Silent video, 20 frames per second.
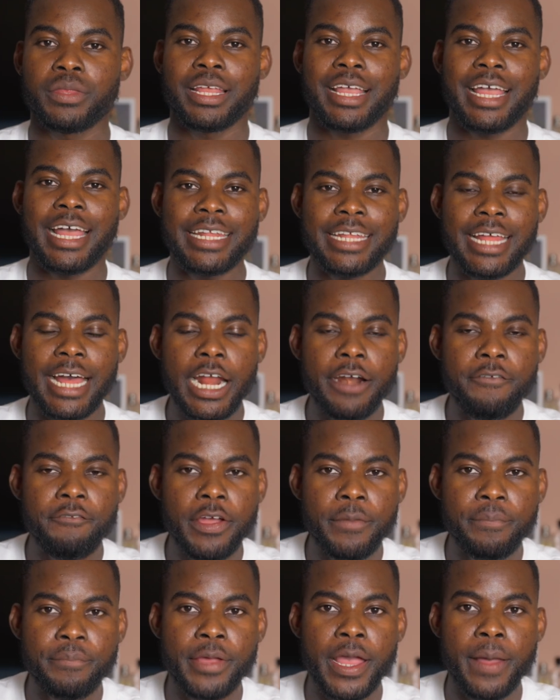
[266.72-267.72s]
Can
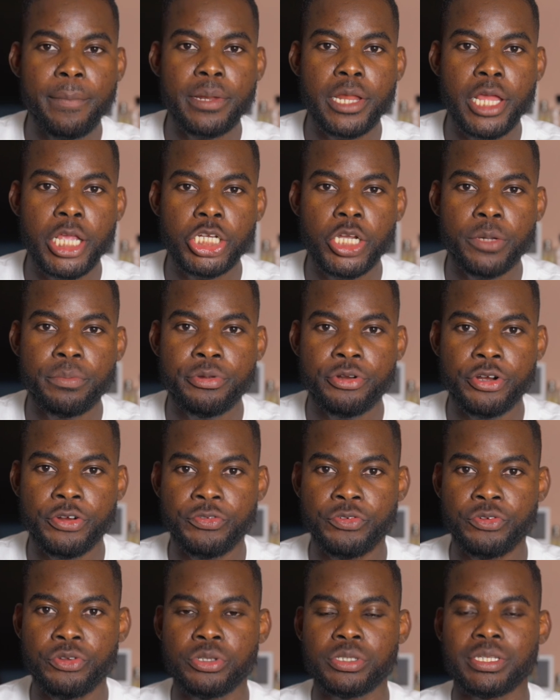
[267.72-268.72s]
RVP application be
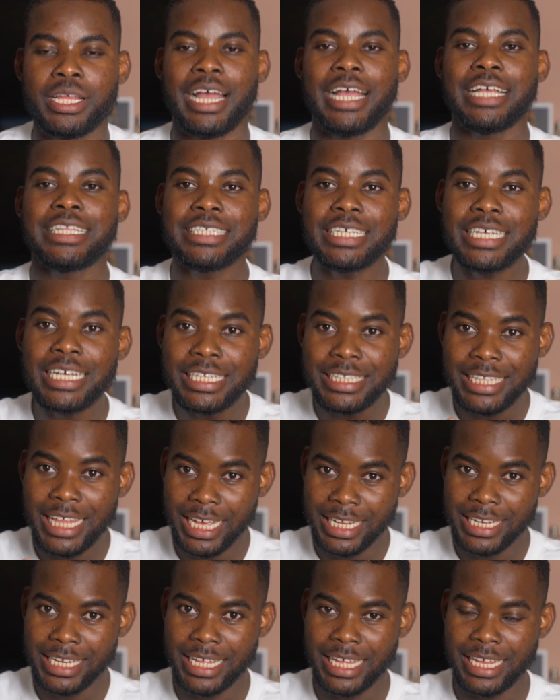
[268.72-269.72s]
refused? I think
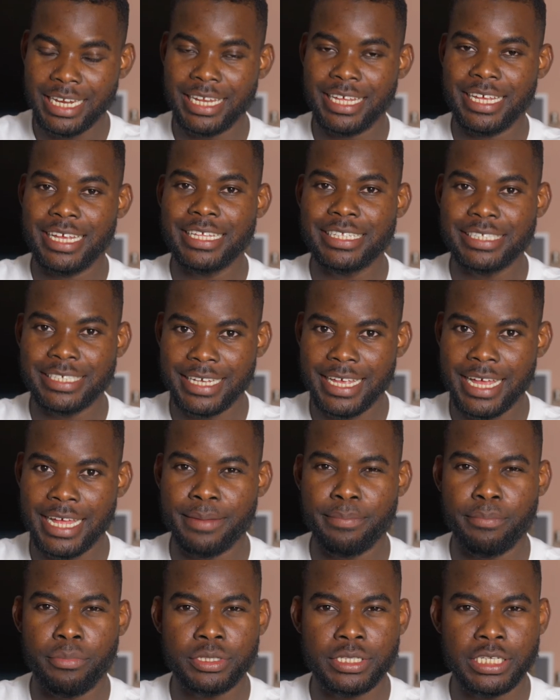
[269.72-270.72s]
technically it
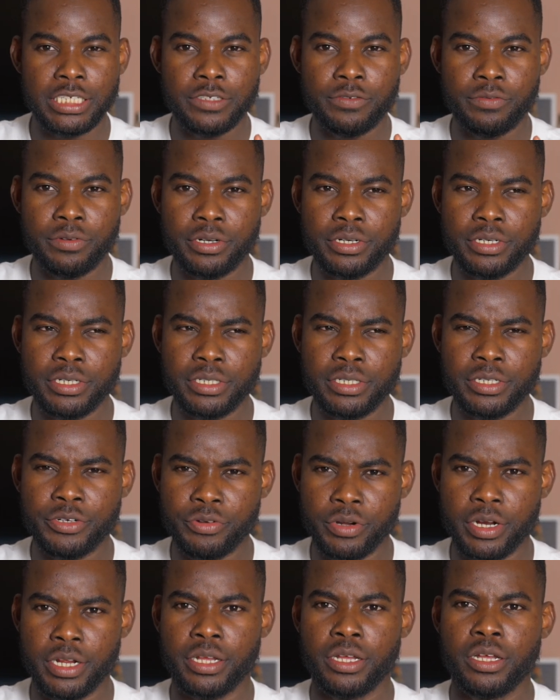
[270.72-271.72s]
can, but it's very
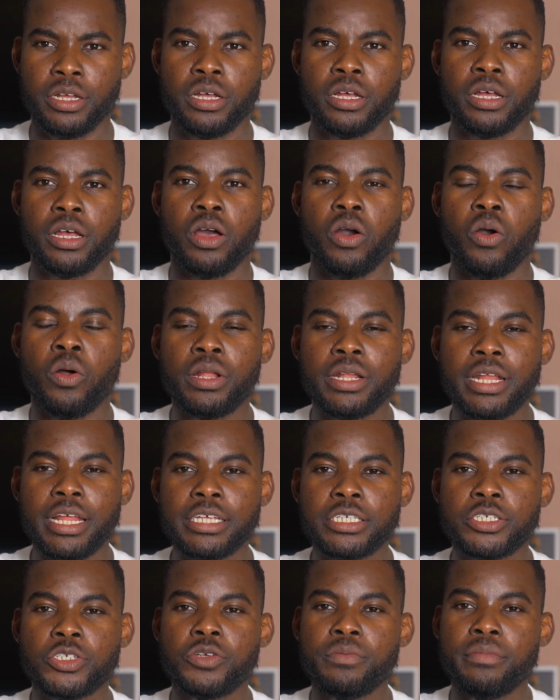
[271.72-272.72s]
rare
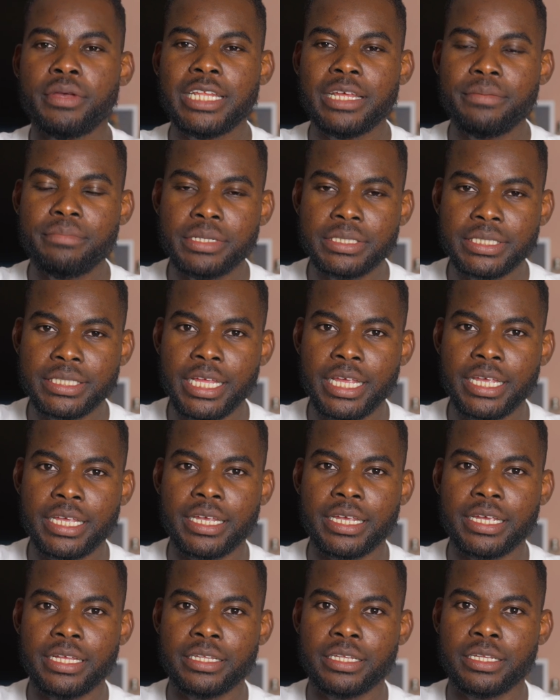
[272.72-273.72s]
unless you made a mistake
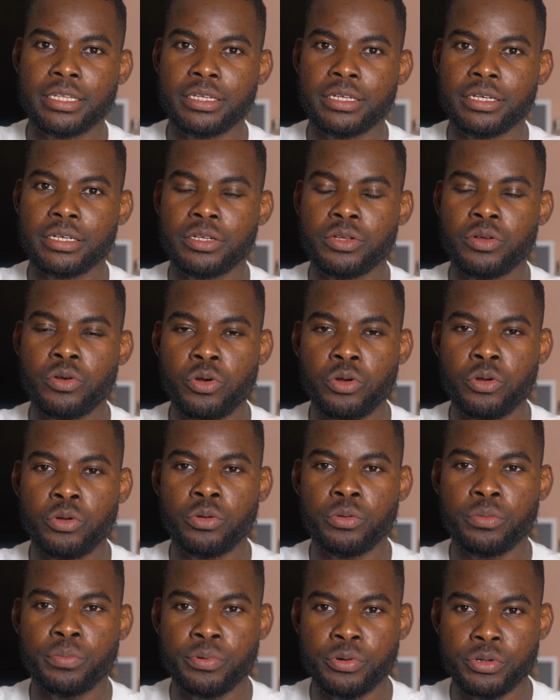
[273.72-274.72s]
in the
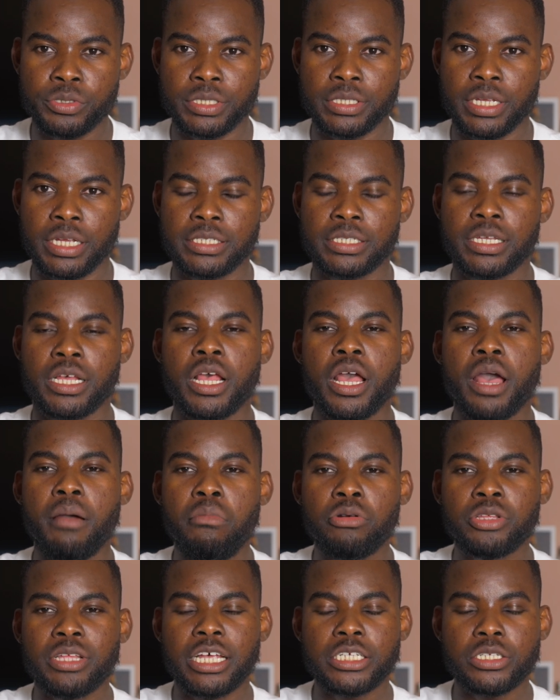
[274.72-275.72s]
whole process.
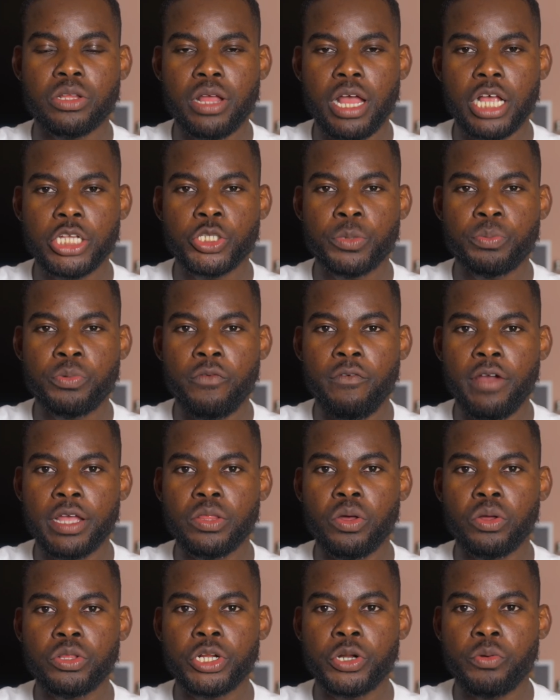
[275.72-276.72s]
But as long as you provide
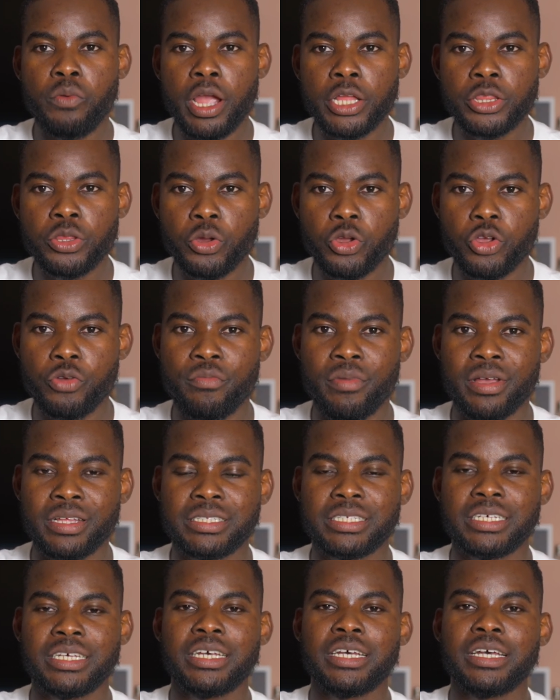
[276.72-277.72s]
all the required
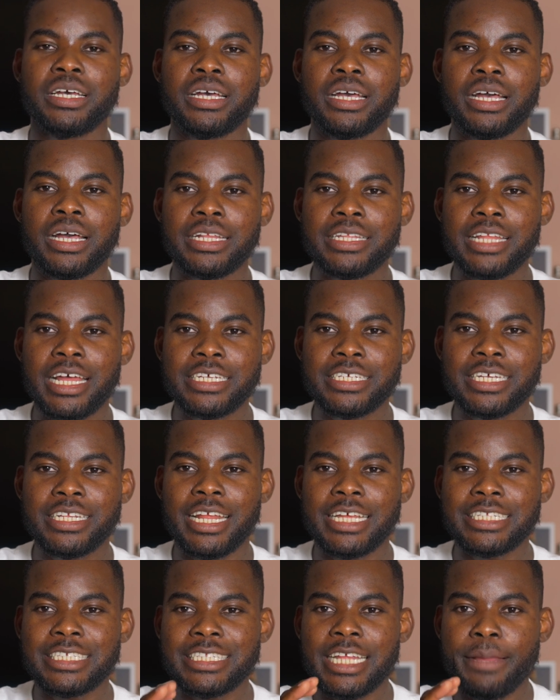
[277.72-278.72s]
documents, there is a
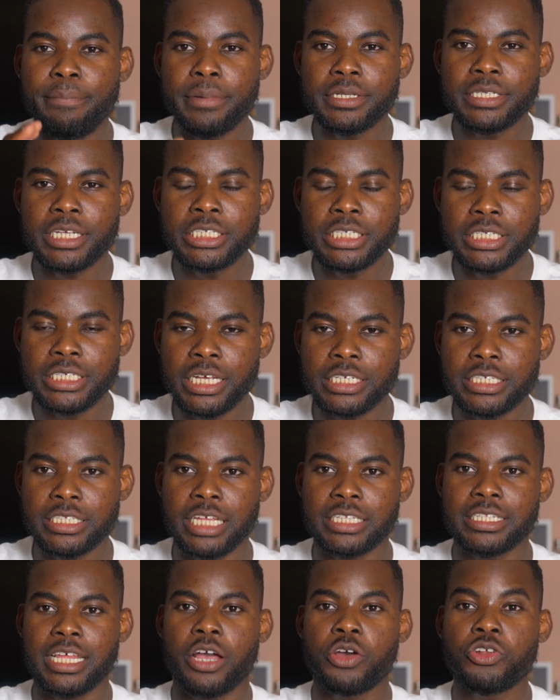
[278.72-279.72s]
99% chance
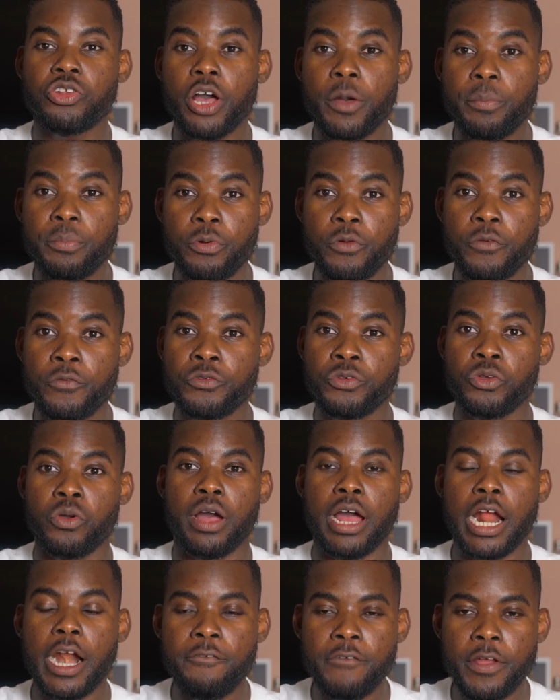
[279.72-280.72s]
that they're going to approve your
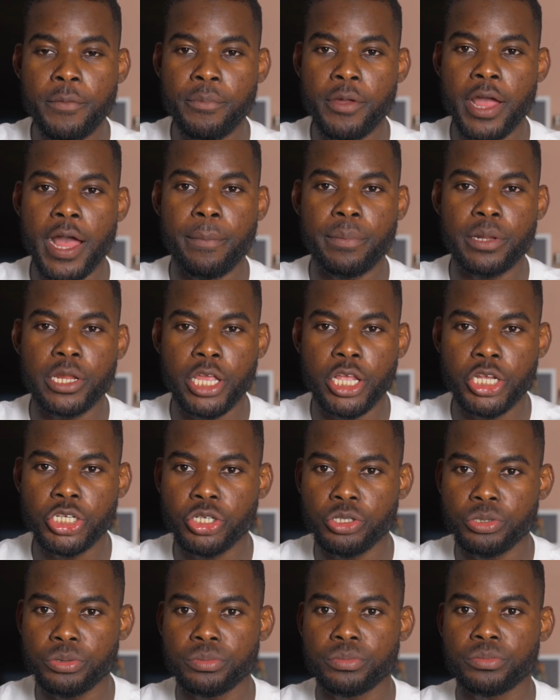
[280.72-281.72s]
RVP
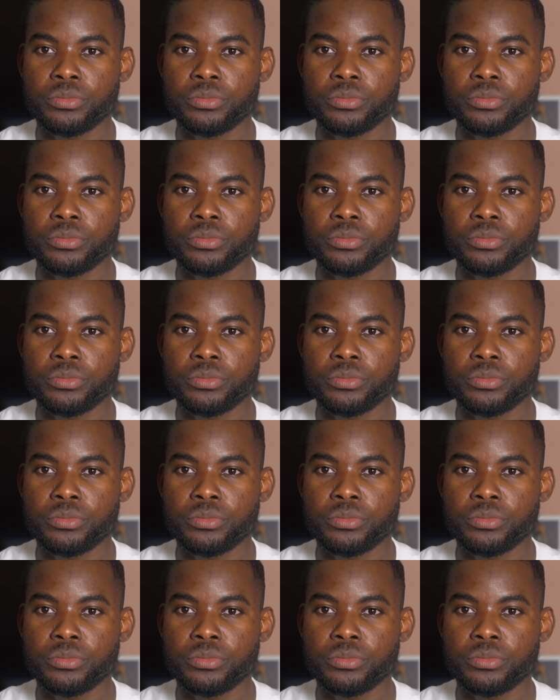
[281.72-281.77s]
application.